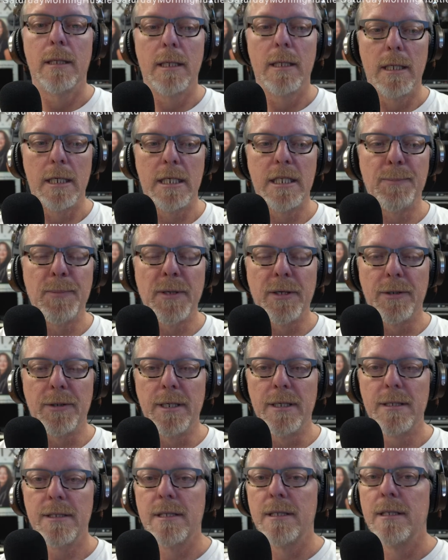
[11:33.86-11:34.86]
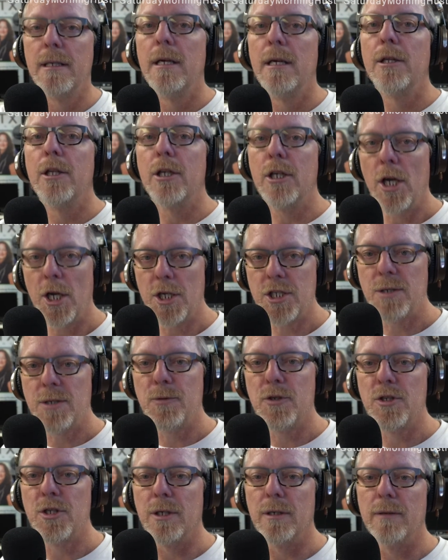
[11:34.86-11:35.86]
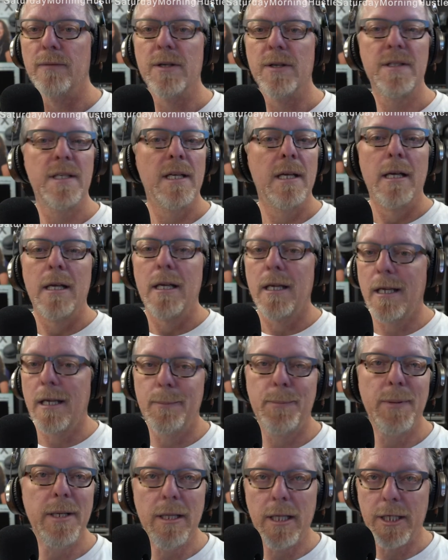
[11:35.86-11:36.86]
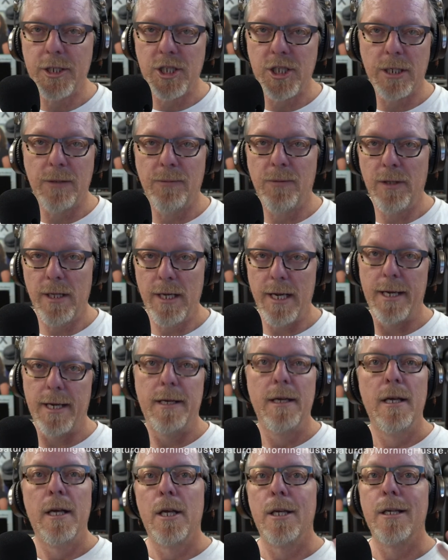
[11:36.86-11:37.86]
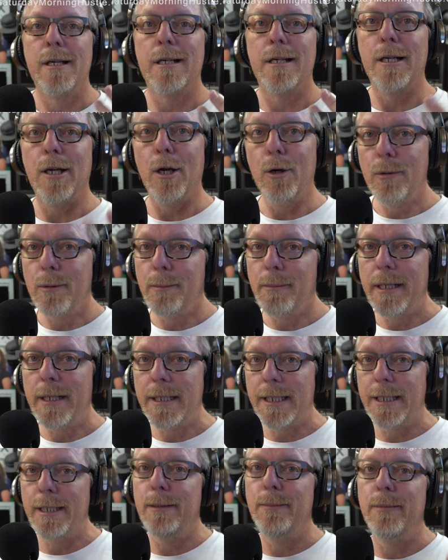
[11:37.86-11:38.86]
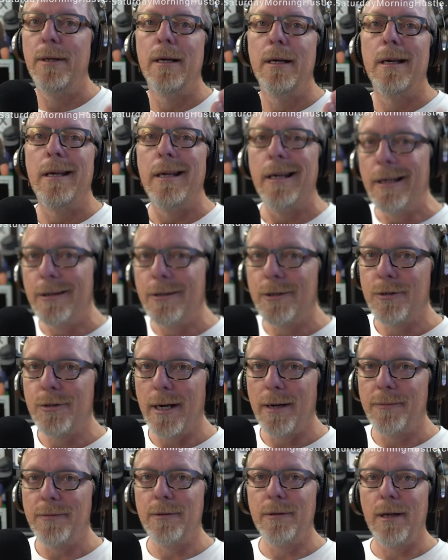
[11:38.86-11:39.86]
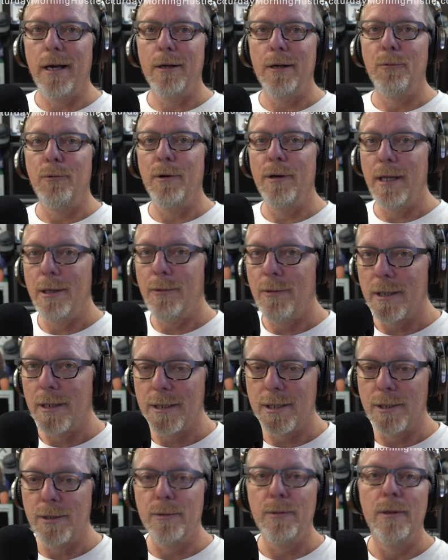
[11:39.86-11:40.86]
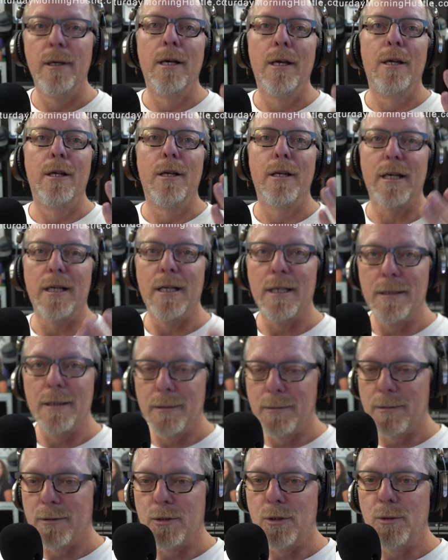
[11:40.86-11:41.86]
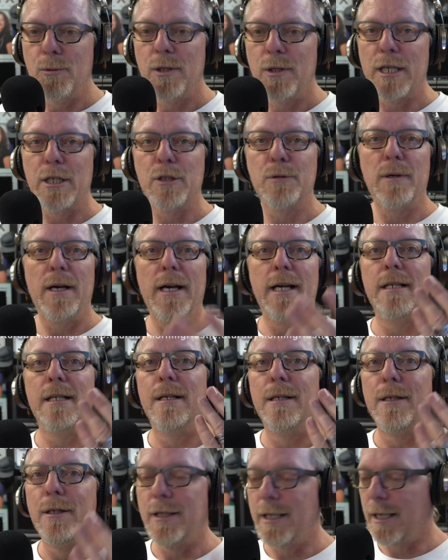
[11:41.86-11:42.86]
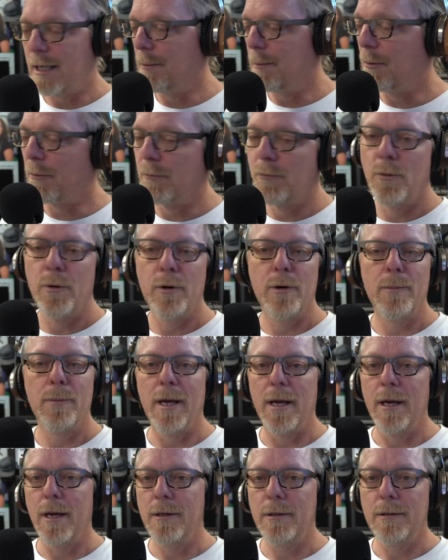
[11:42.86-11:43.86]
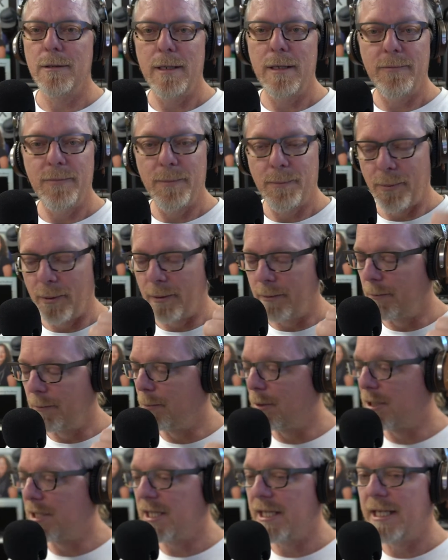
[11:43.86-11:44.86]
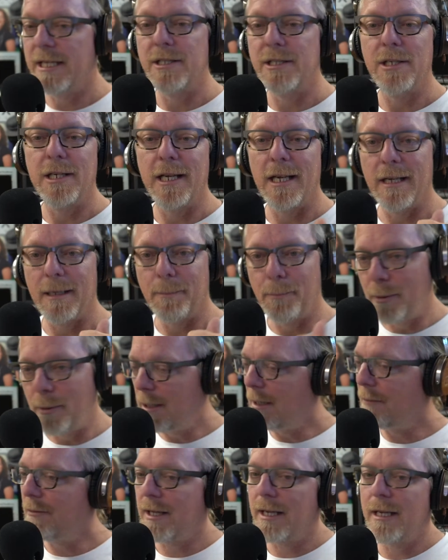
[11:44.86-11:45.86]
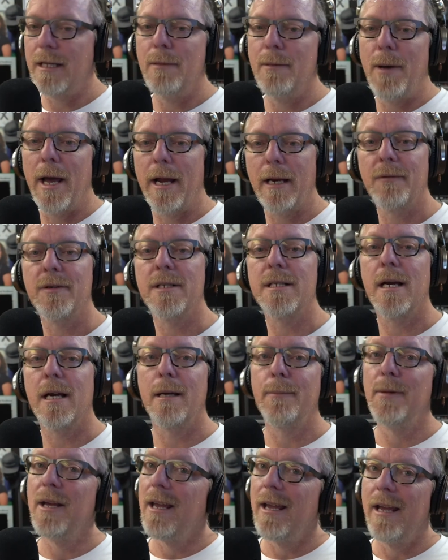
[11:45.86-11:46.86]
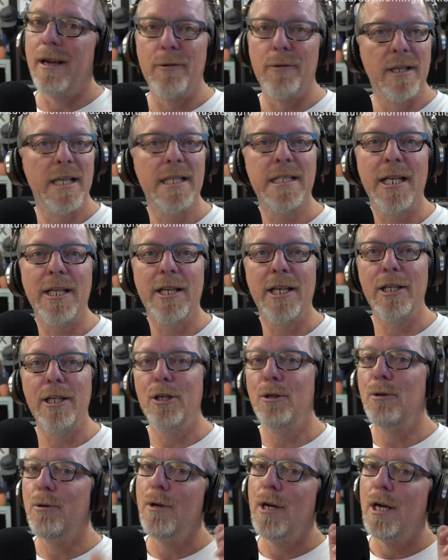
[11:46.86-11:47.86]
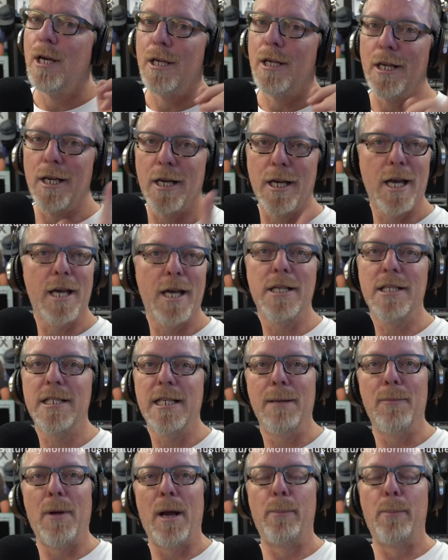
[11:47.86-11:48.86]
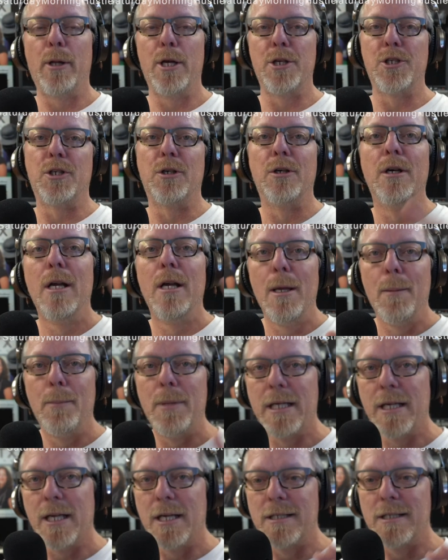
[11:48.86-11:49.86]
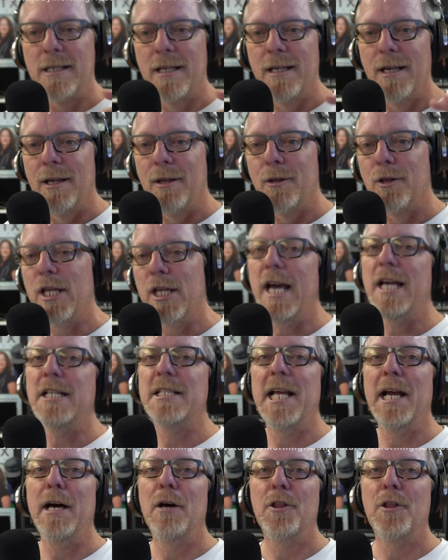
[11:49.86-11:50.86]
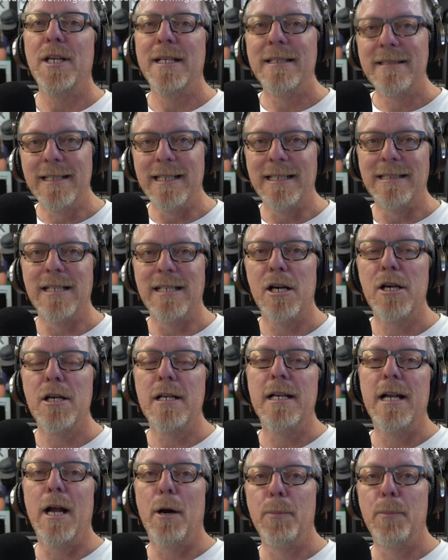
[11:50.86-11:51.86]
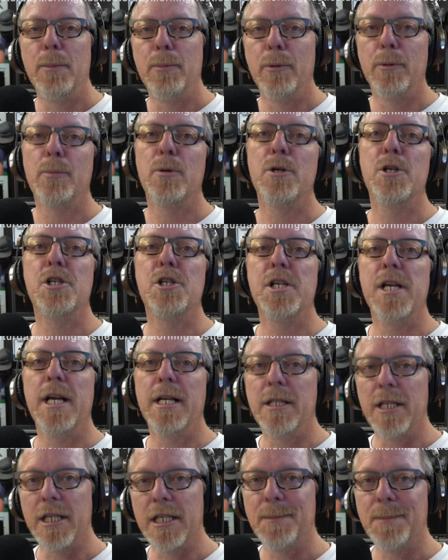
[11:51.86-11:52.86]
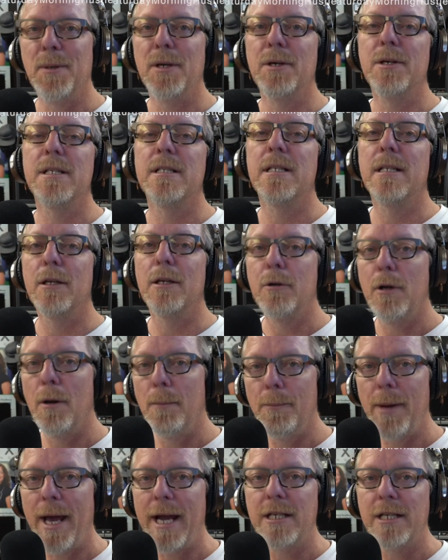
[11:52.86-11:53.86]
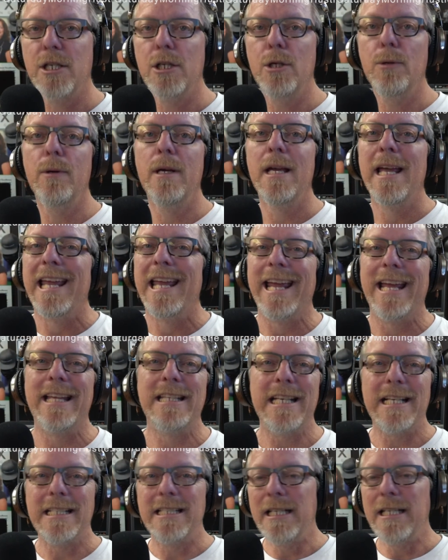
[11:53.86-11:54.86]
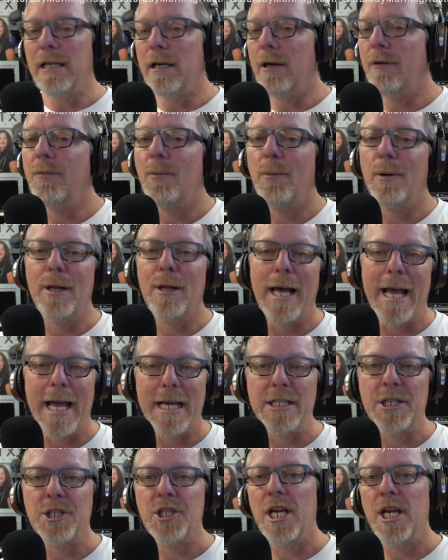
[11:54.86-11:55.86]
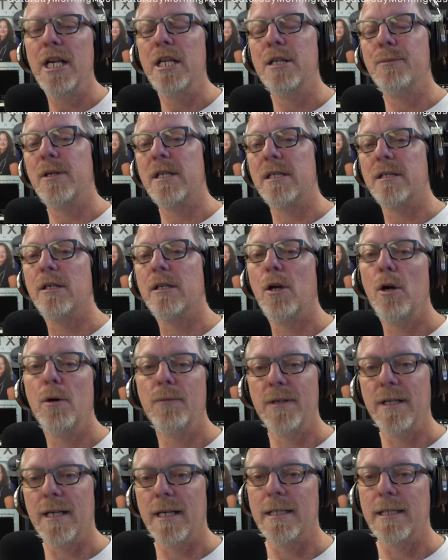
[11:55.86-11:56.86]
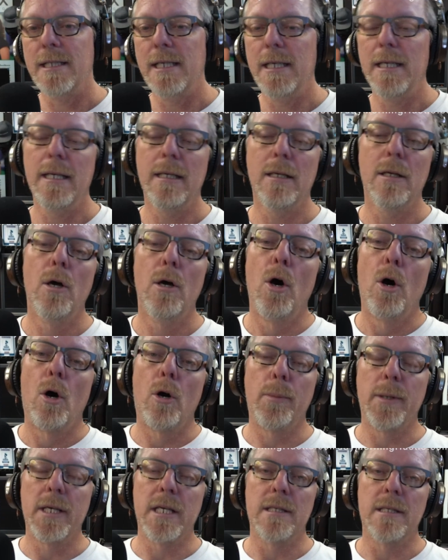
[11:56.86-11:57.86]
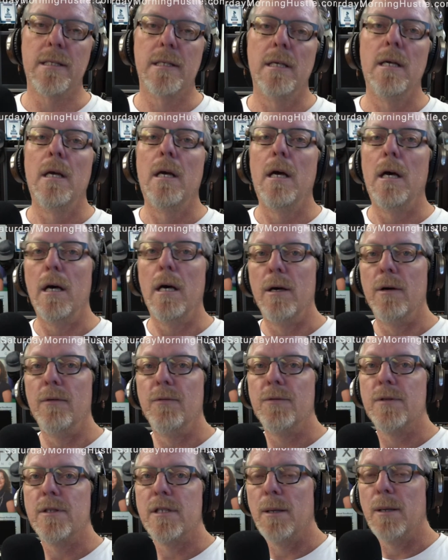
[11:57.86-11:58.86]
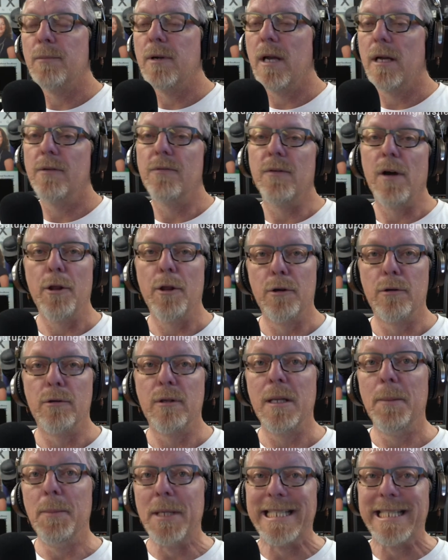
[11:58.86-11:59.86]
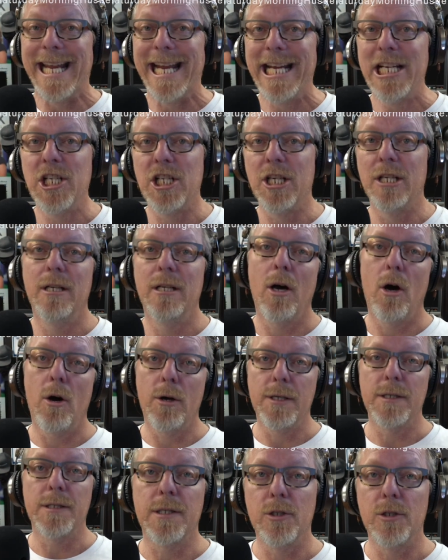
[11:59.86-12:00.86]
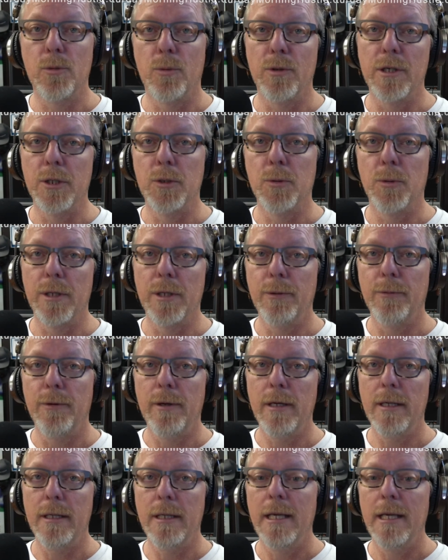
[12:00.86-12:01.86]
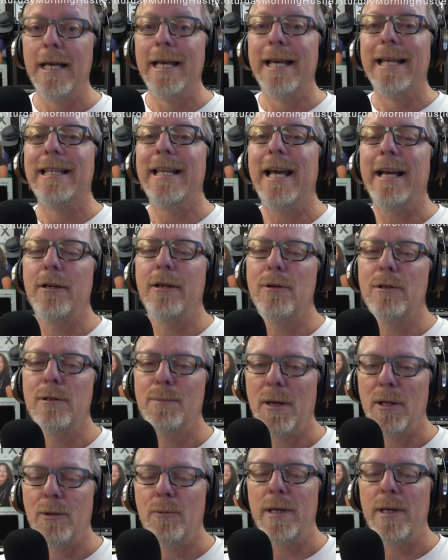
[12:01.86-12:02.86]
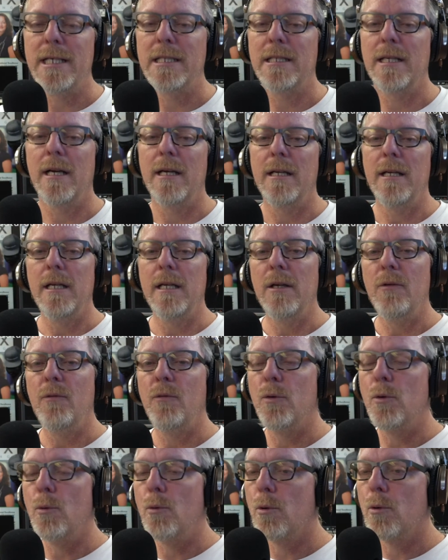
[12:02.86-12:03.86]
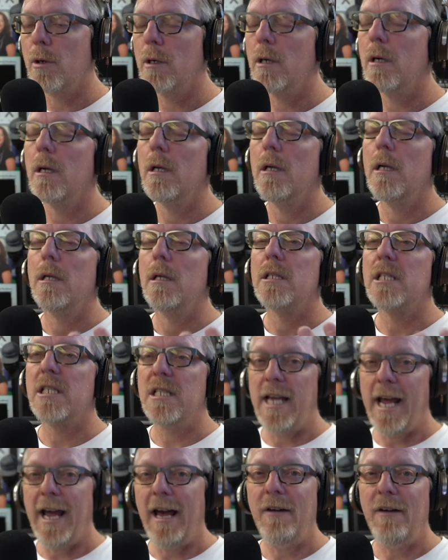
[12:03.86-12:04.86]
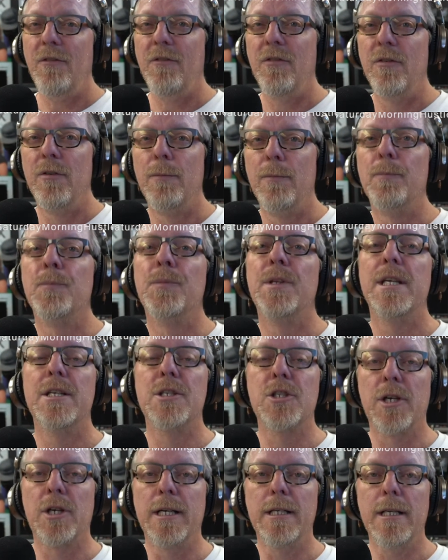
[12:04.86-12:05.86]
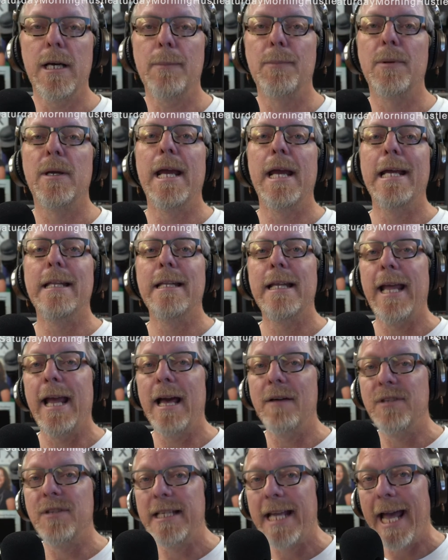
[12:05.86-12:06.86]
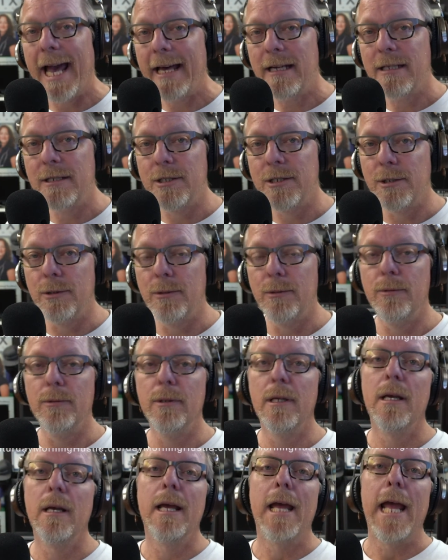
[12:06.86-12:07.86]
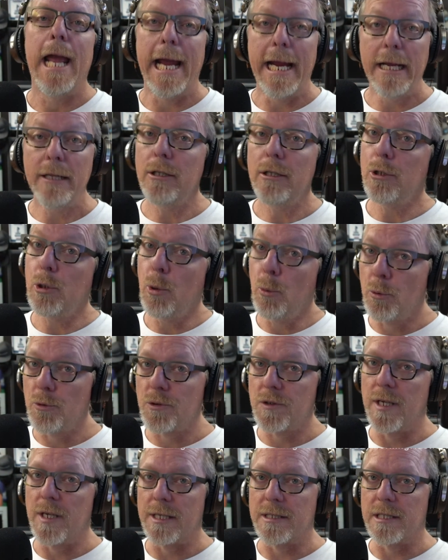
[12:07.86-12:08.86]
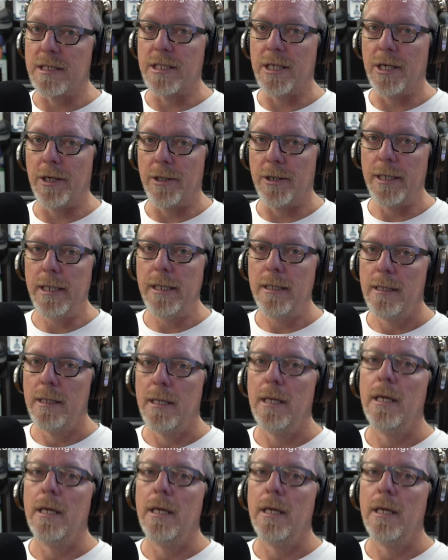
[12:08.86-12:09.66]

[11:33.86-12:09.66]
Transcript: experience, the customer service. You got to be like Chick-fil-A. You got to go and meet them in the drive-thru line where they want to. You got to do things right. You got to perform 100%. You got to put everything in the bag every time. And when they say thank you, you got to say my pleasure, because that's how things get done and how people appreciate the experience, and they'll come back to you. And the idea of, well, I had to change because of COVID-19 or because of some kind of other limitation on in 2021, that goes by the wayside if your staff is trained up and they have the attitude and the tools necessary